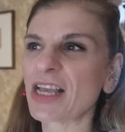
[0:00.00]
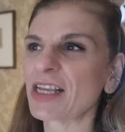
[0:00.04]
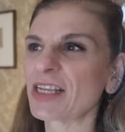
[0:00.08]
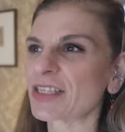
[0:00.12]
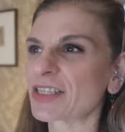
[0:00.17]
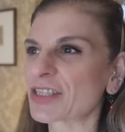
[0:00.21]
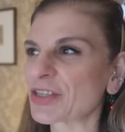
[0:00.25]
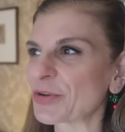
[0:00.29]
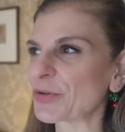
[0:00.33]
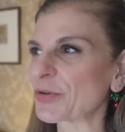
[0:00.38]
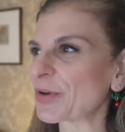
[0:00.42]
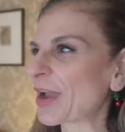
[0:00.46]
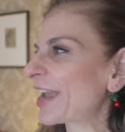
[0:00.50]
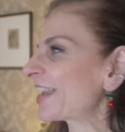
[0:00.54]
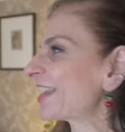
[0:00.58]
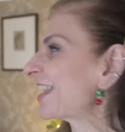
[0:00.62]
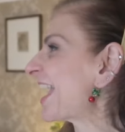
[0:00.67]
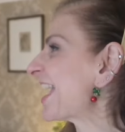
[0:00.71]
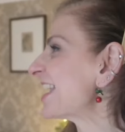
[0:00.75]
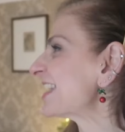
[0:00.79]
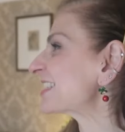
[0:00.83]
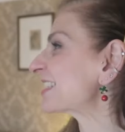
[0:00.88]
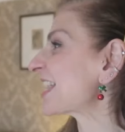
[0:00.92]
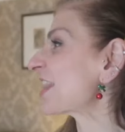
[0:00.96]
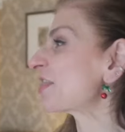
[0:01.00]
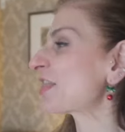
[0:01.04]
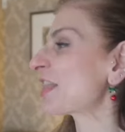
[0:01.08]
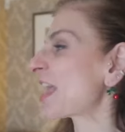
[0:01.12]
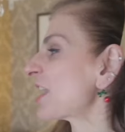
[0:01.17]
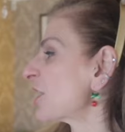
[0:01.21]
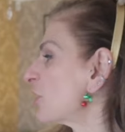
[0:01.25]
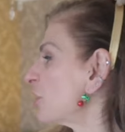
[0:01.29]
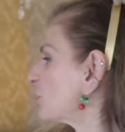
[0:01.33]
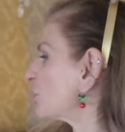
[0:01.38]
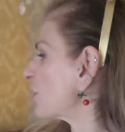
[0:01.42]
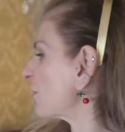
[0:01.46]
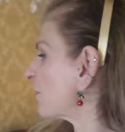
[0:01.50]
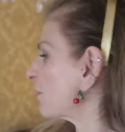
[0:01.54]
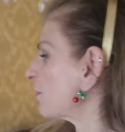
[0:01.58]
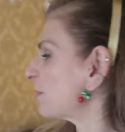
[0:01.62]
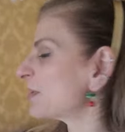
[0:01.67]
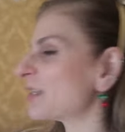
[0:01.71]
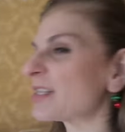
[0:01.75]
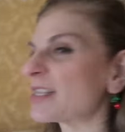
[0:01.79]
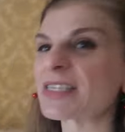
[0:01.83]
So yes, and thank you to everybody